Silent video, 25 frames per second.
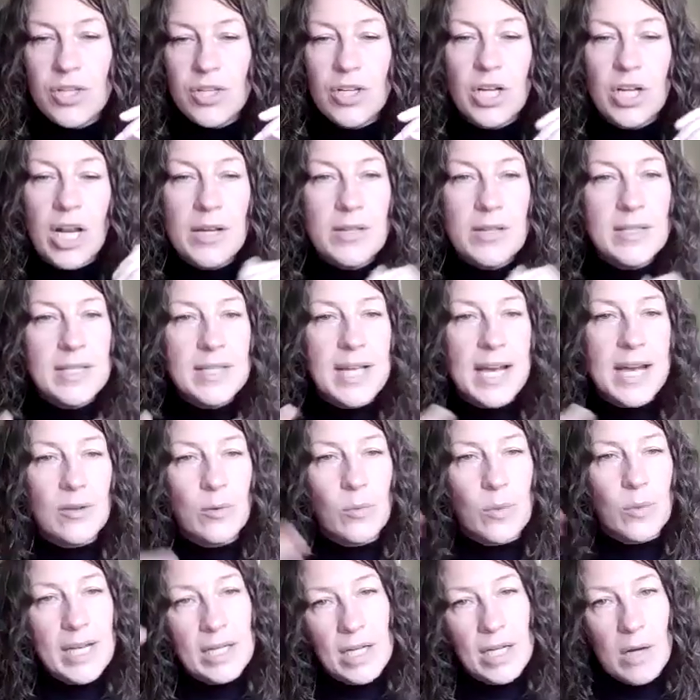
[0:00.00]
to close out the
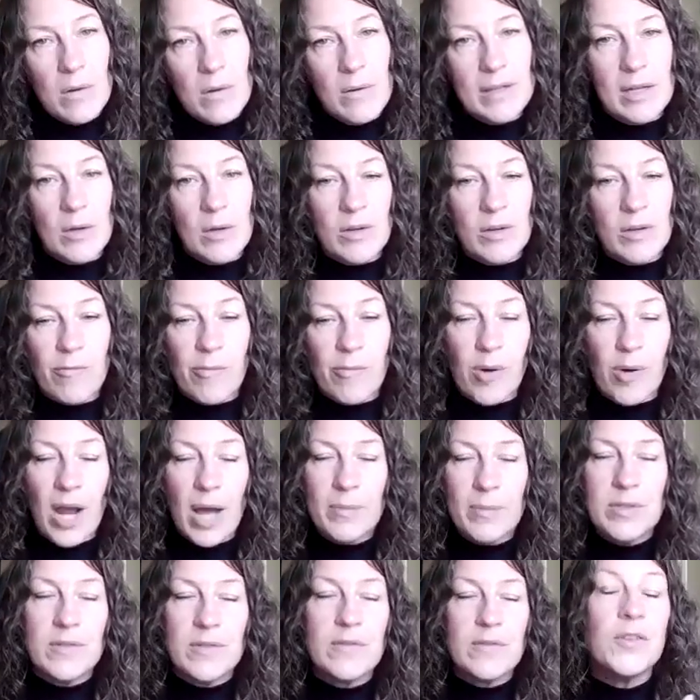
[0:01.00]
week, knowing that we've
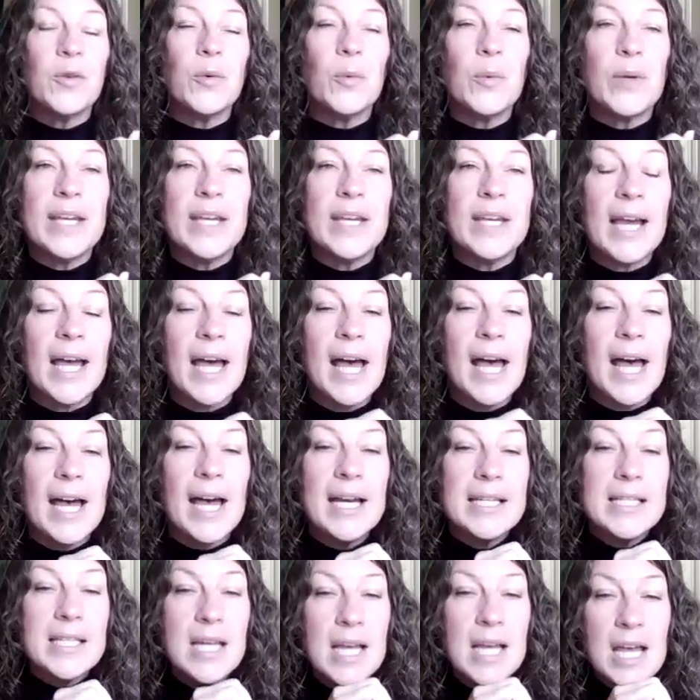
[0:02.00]
prepped for the week
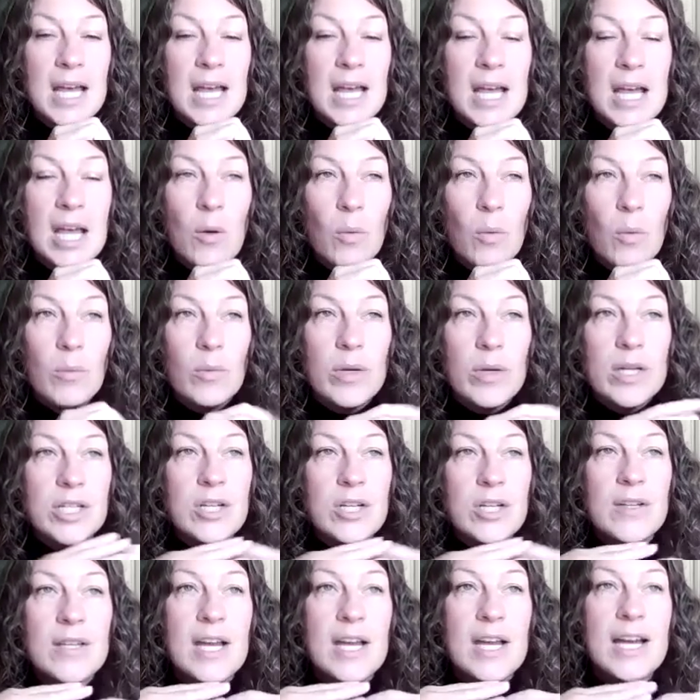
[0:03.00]
ahead. When we
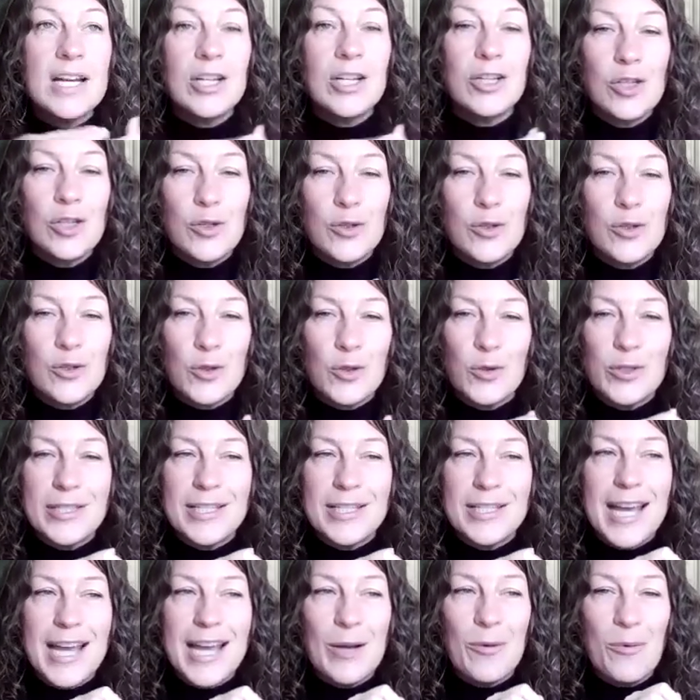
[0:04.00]
do that in a neutral
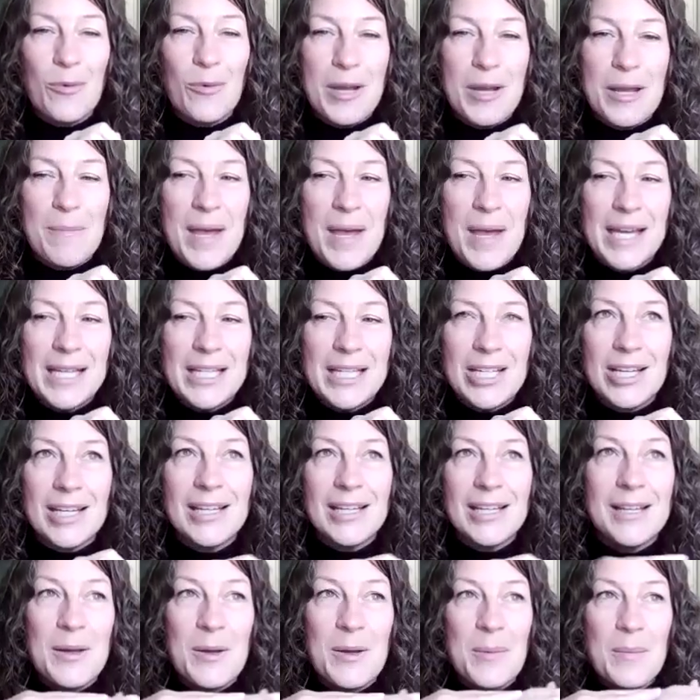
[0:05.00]
state, we
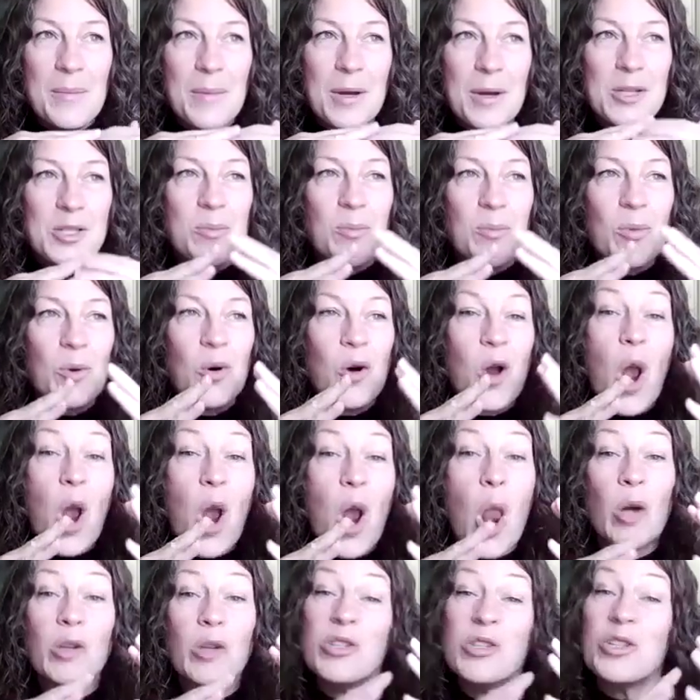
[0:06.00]
make much more
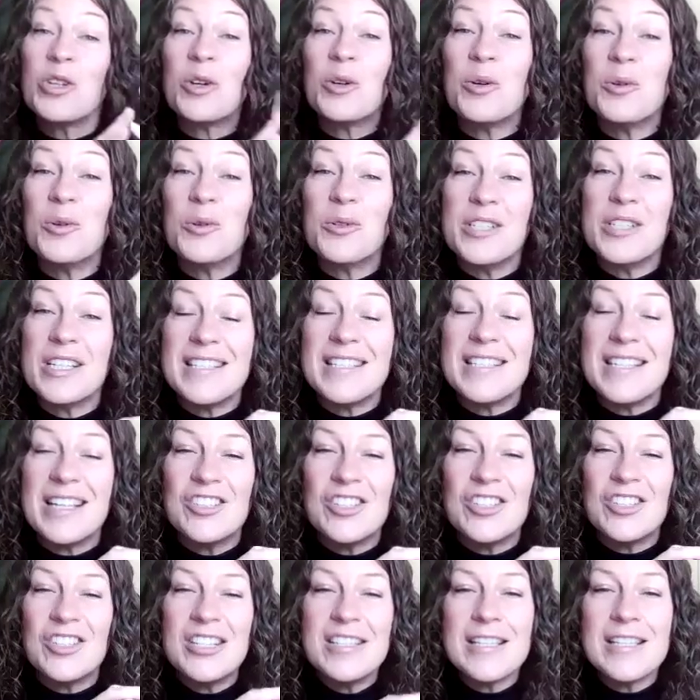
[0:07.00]
logical
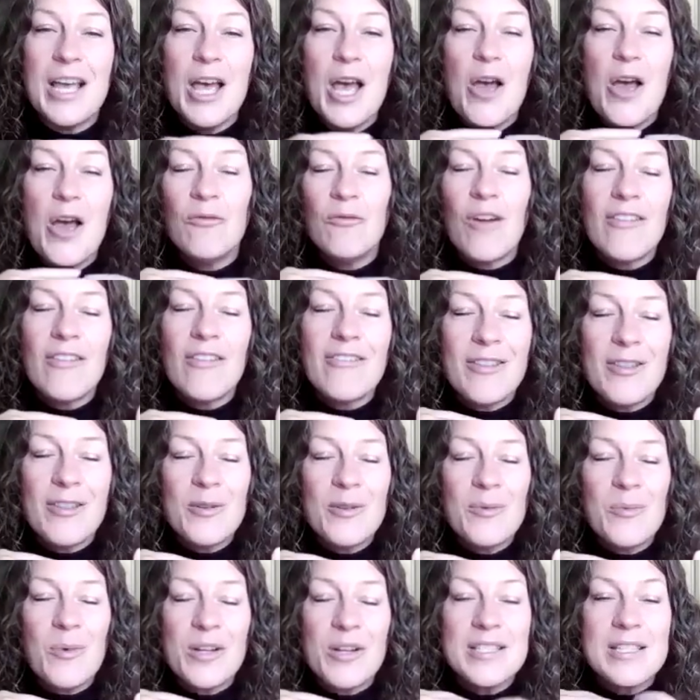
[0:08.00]
decisions rather than
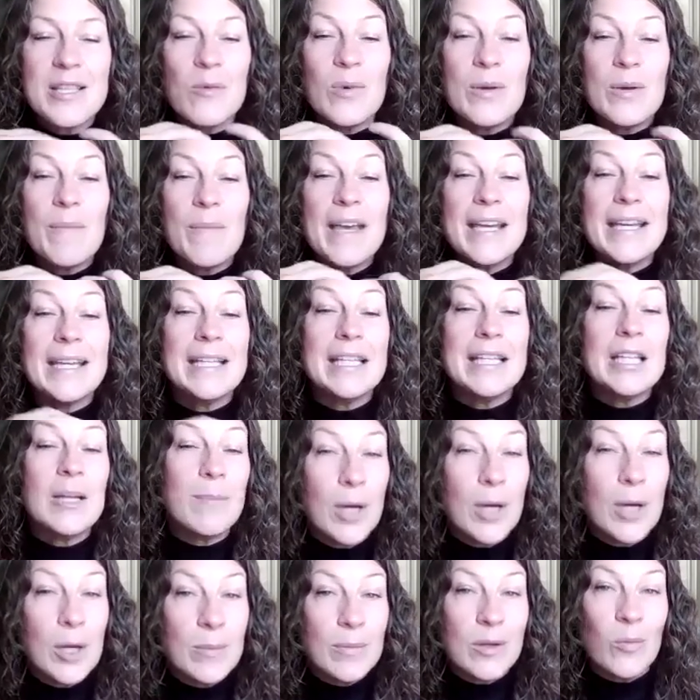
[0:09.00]
the ones that we make in the
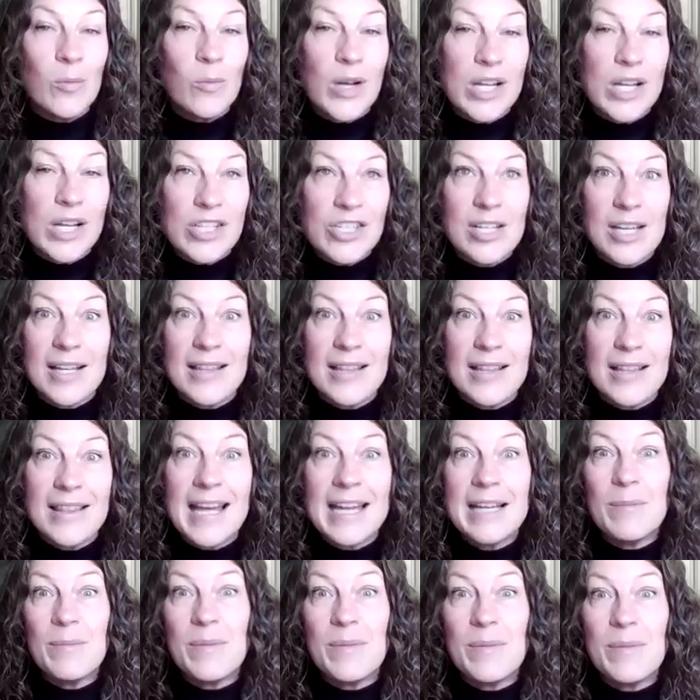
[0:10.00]
moment, which can
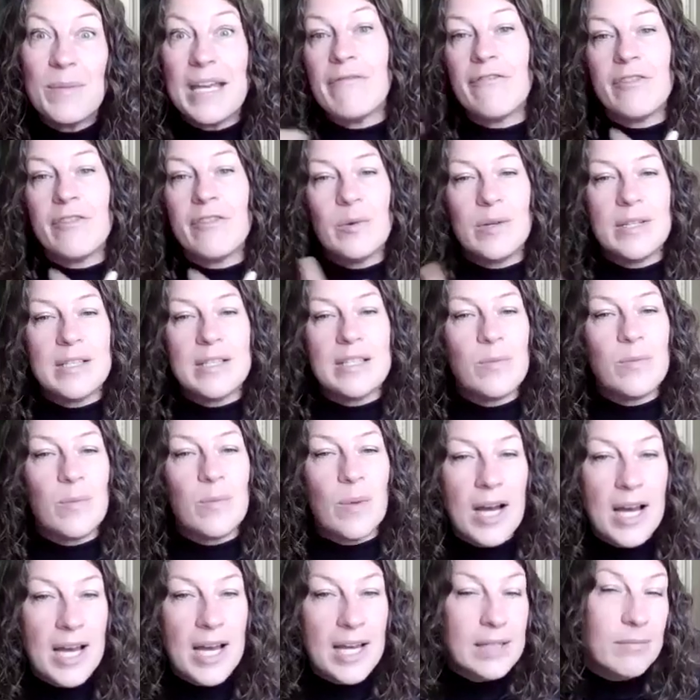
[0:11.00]
then be influenced
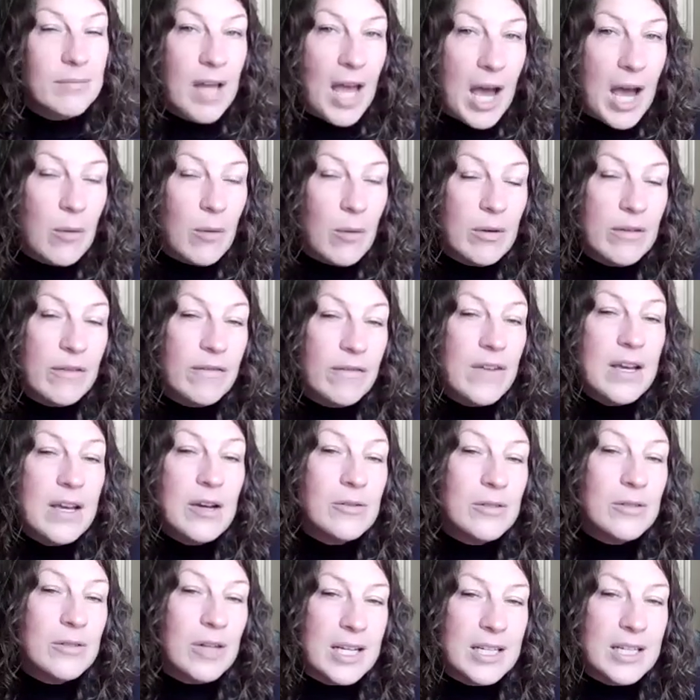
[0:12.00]
by how we
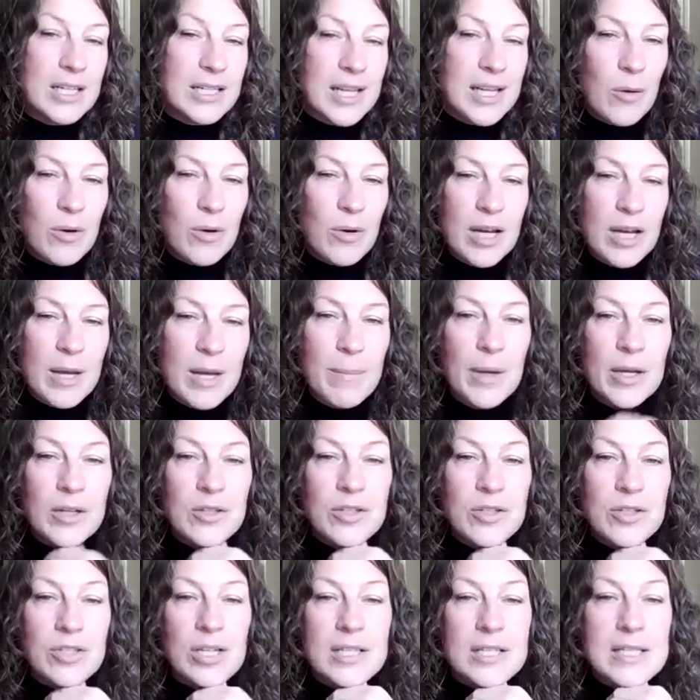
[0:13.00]
feel and our
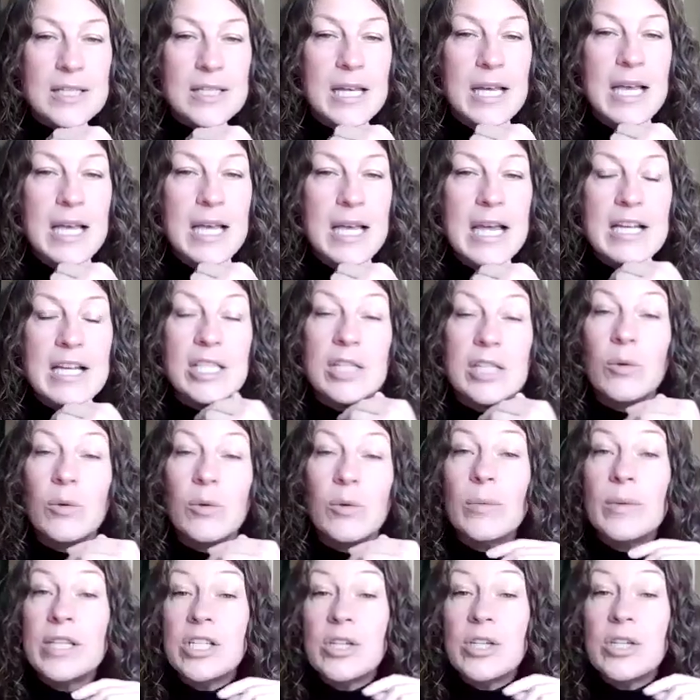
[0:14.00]
emotions. So
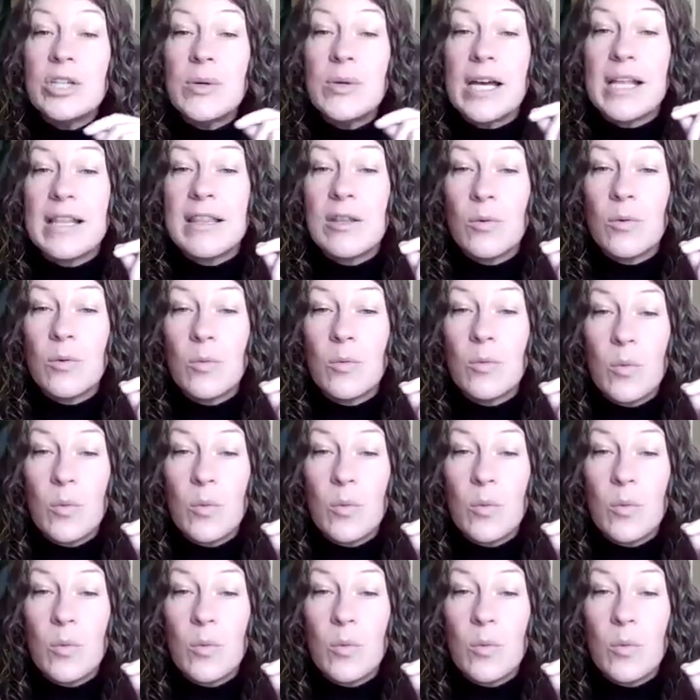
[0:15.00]
when we do it